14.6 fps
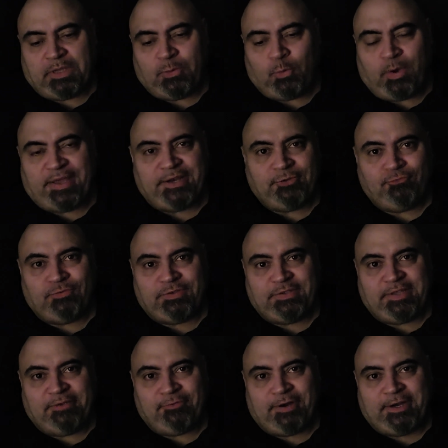Quite
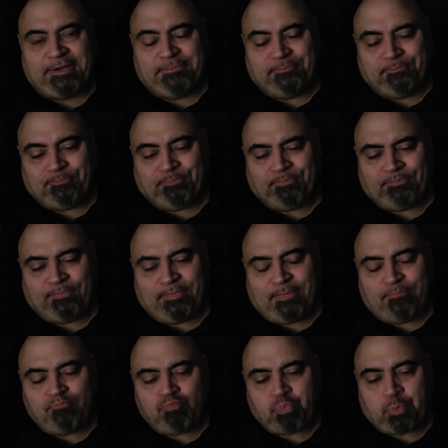interesting, right?
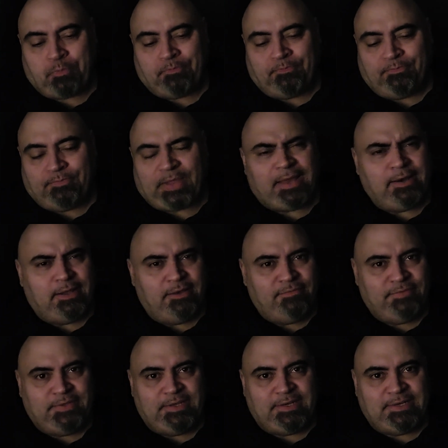I love
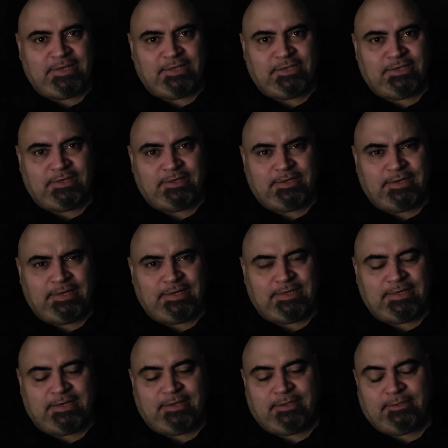the attention to
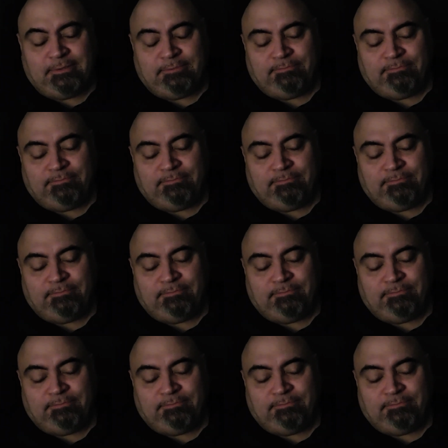detail.